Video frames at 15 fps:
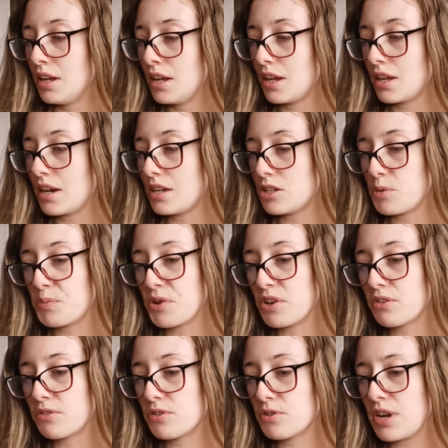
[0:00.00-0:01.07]
It has a
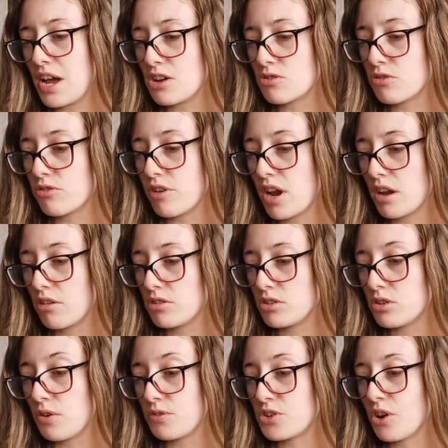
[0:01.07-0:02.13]
beautiful natural fragrance
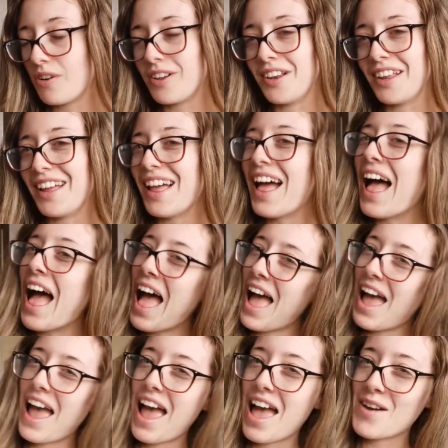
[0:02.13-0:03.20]
of chocolate.
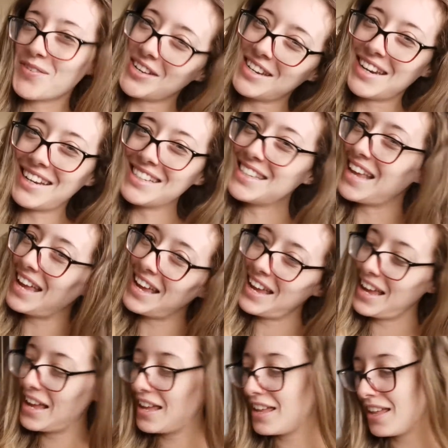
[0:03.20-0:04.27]
Haha, what did I say?
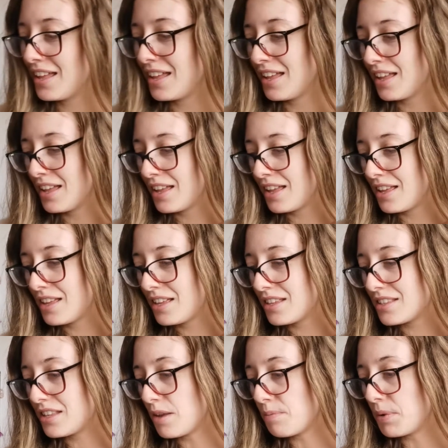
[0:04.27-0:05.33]

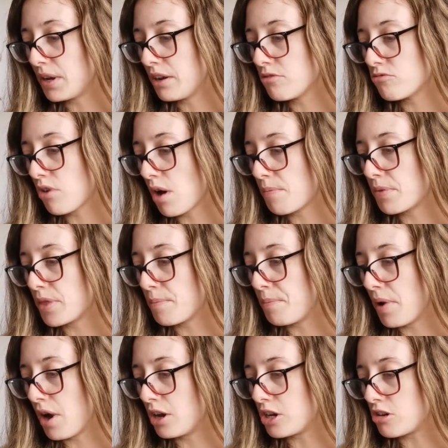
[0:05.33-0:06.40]
Simply rub the
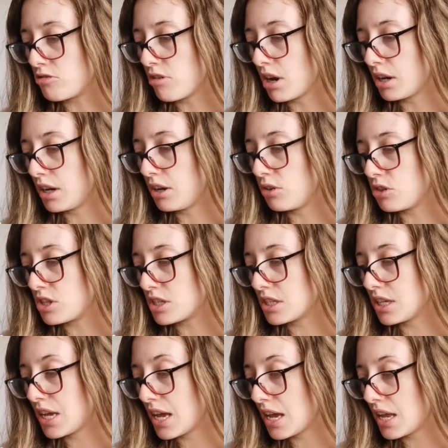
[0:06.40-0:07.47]
bar directly on the
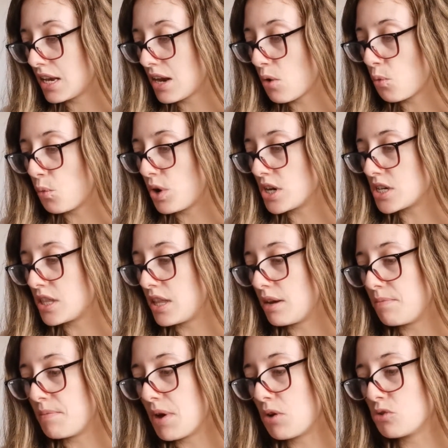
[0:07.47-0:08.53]
skin, which
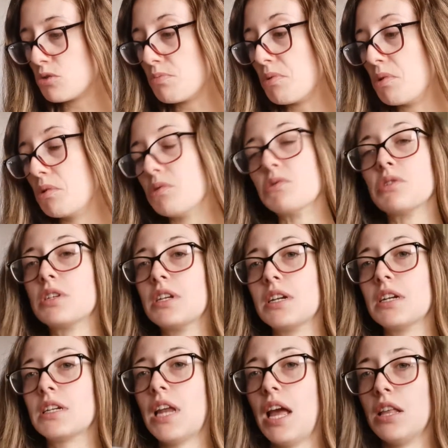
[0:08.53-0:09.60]
then melts upon
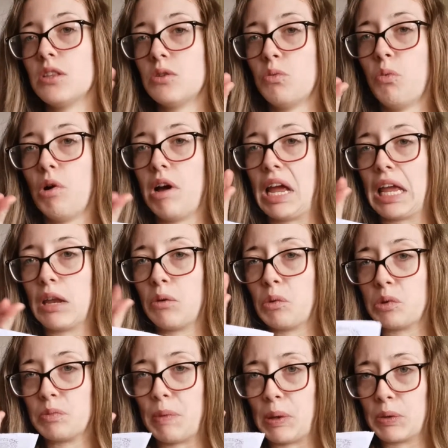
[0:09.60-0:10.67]
contact, hence why it
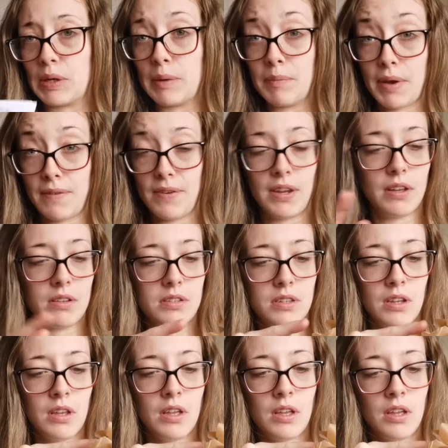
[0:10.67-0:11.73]
was melting in my fingers.
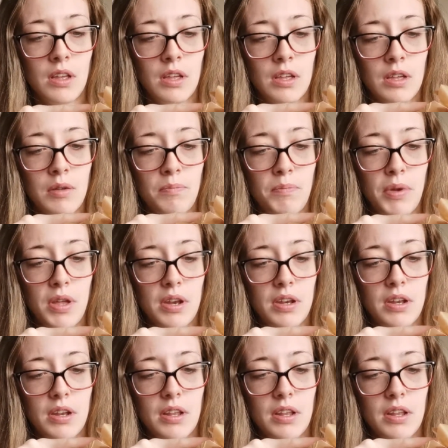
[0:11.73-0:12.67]
But